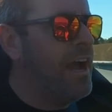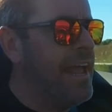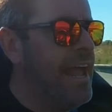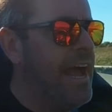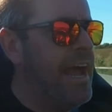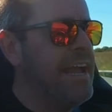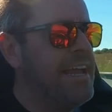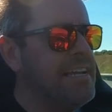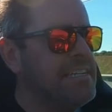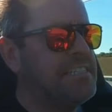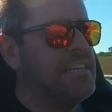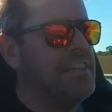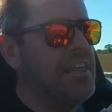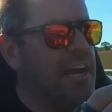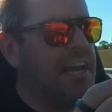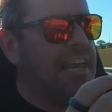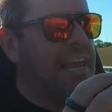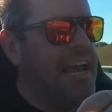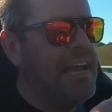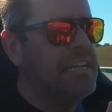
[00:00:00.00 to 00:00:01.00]
yeah, you see
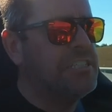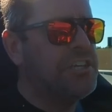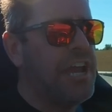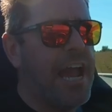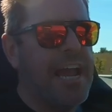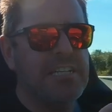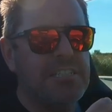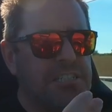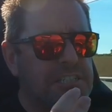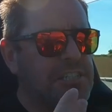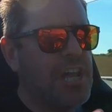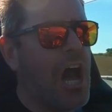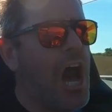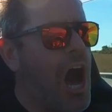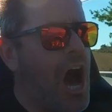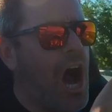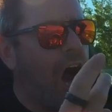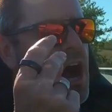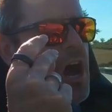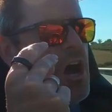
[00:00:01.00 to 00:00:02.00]
the gear changes
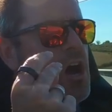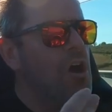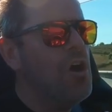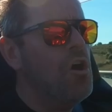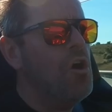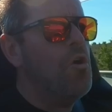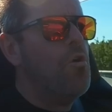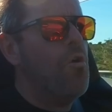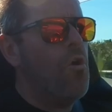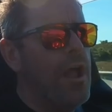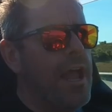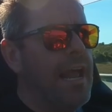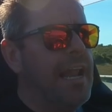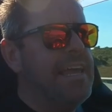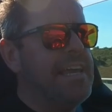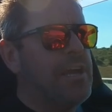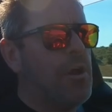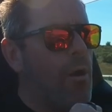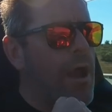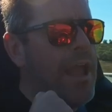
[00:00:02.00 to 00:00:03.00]
are
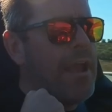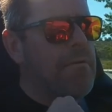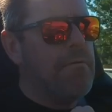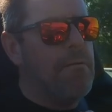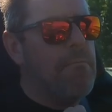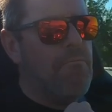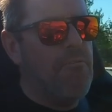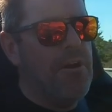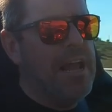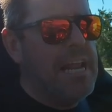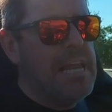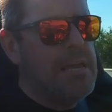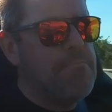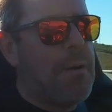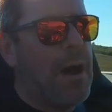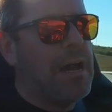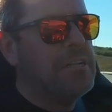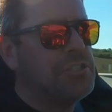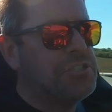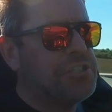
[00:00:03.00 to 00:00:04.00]
really quick, really
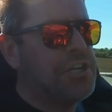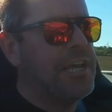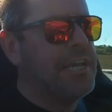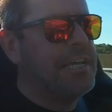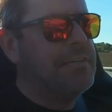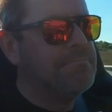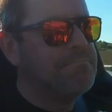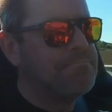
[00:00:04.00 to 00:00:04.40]
punchy.